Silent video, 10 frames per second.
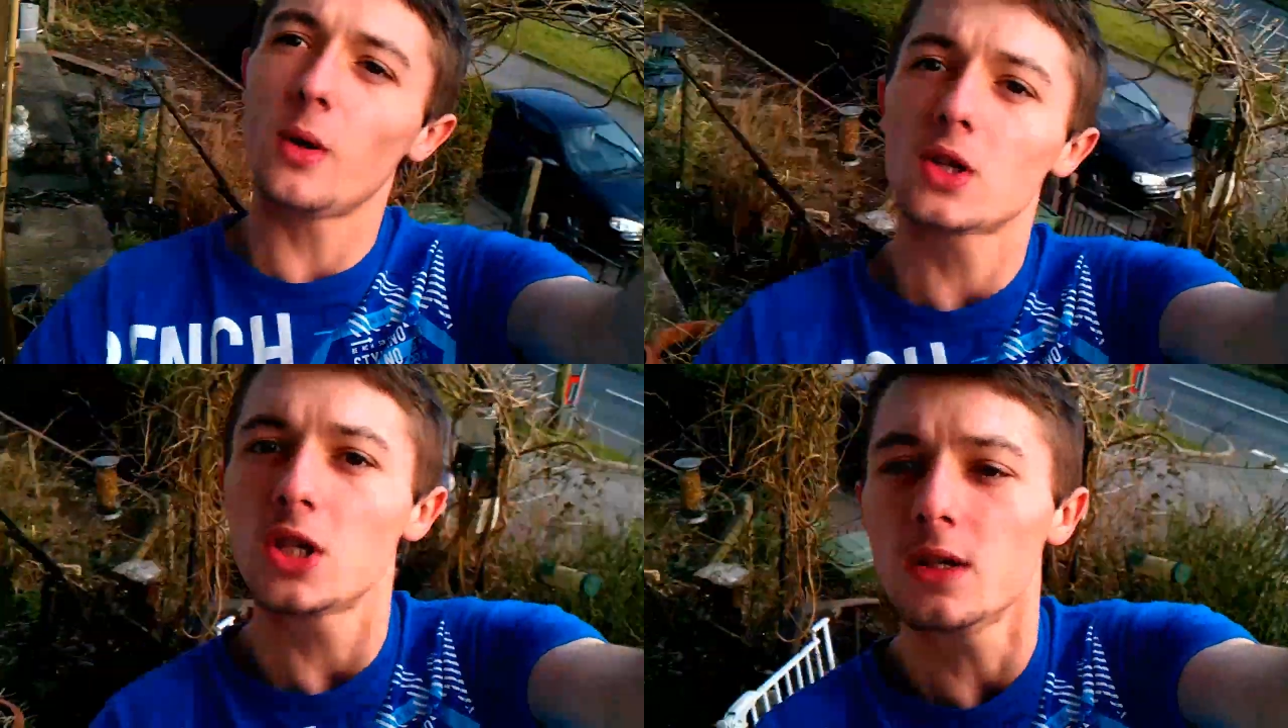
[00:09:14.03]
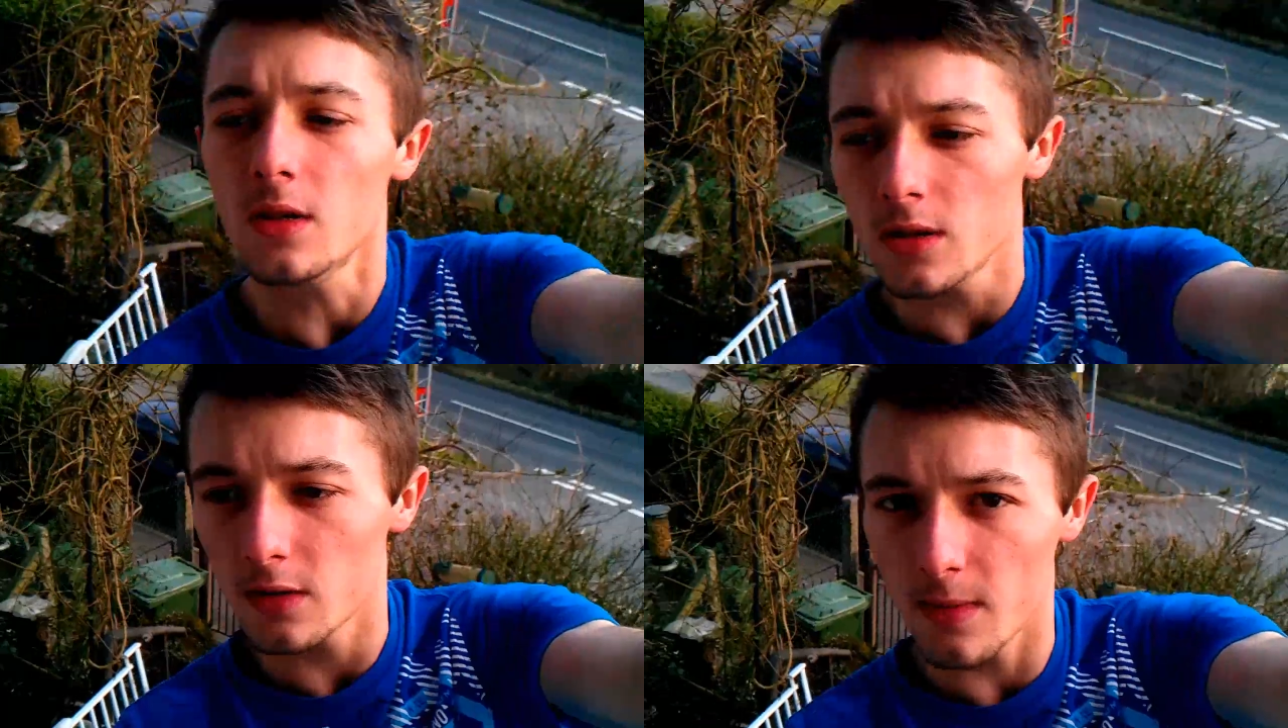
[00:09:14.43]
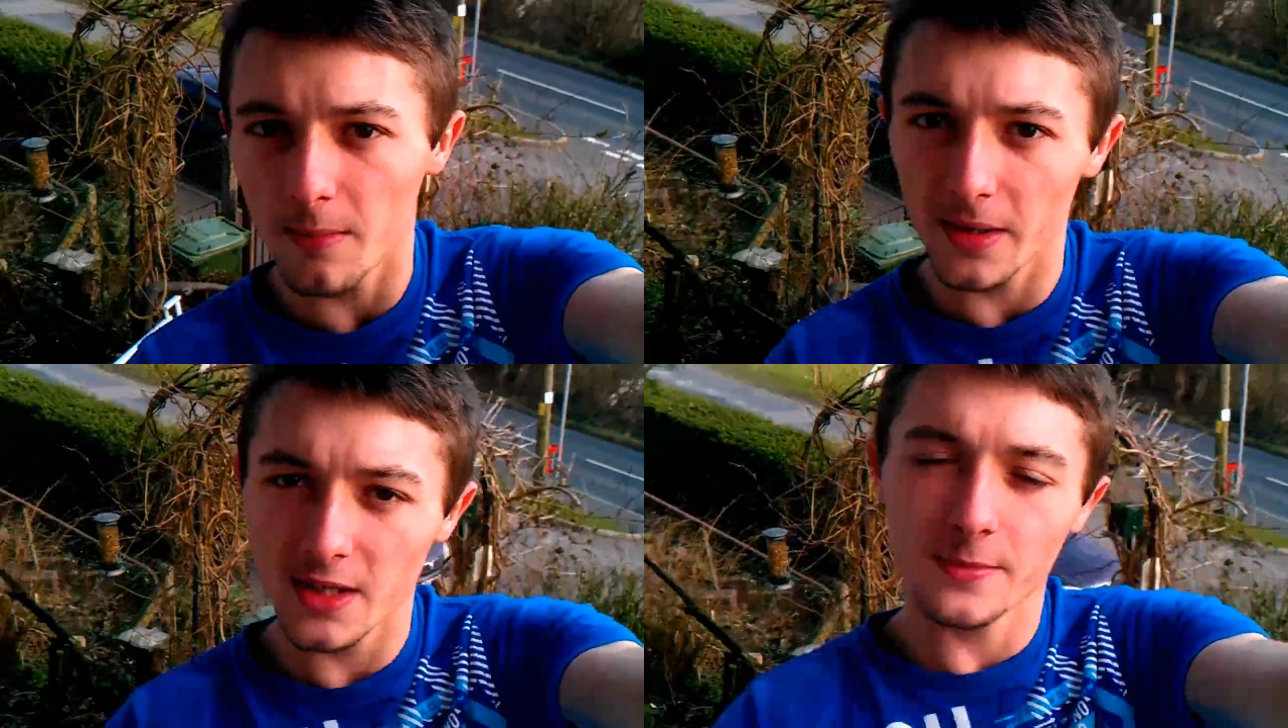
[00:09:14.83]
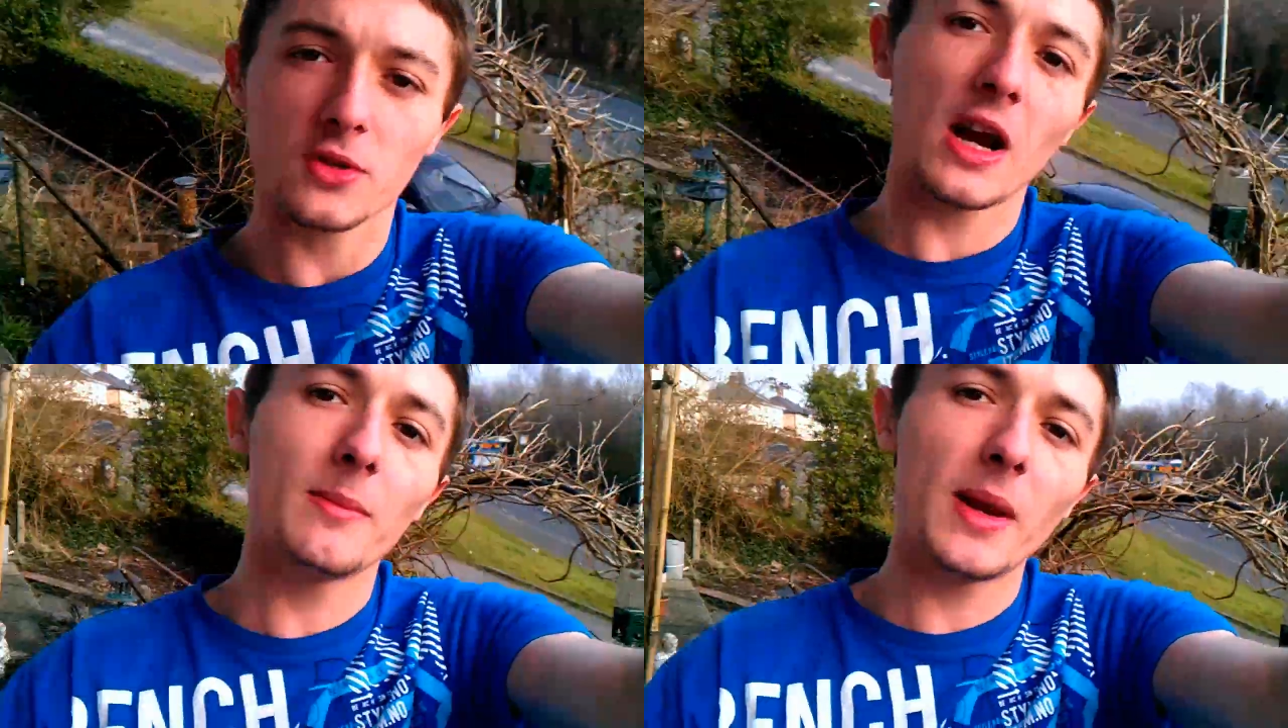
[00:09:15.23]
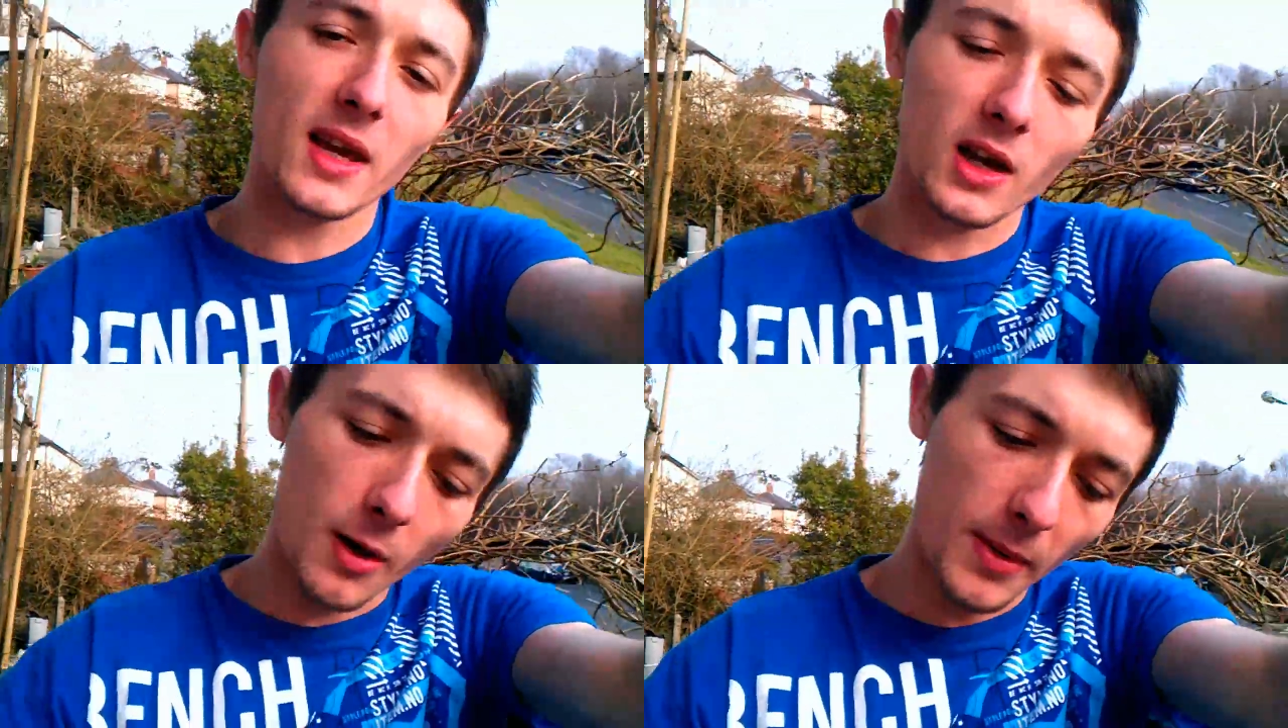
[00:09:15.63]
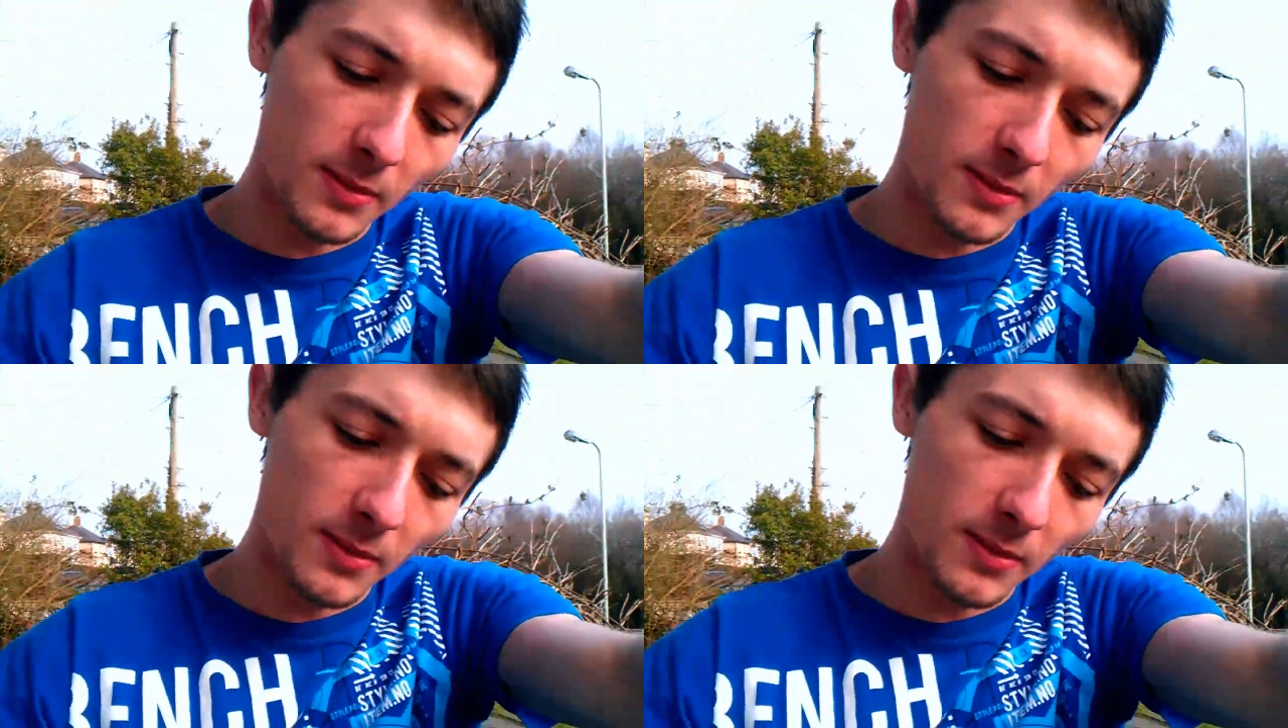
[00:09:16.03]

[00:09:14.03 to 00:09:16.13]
thanks for watching. Remember to subscribe, like and